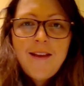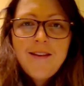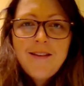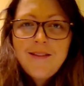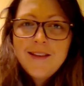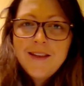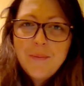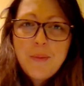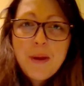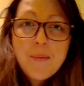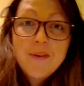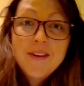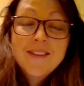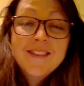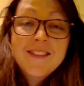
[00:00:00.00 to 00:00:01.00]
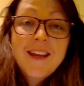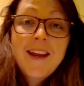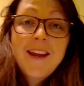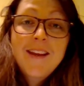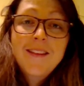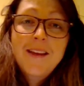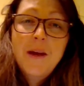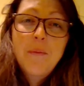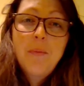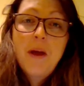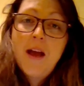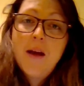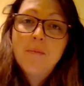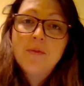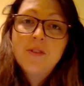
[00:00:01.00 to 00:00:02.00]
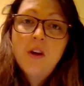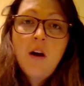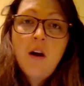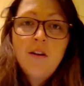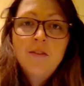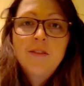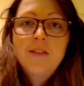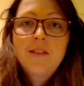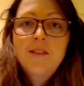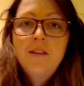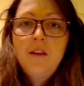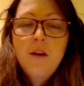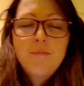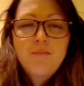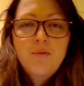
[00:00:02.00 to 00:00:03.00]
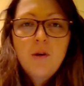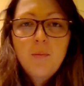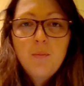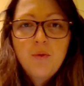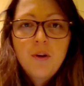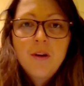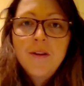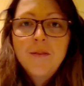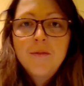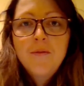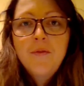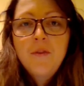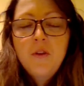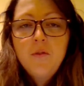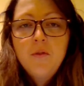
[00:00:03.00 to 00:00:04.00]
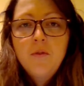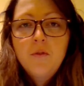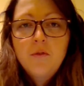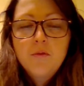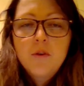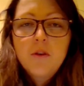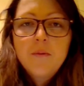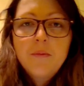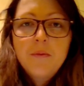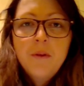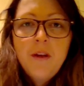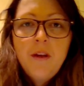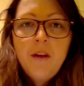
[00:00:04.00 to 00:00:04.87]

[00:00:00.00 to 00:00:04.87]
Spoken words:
anything that people are saying that perhaps aren't appropriate for your group,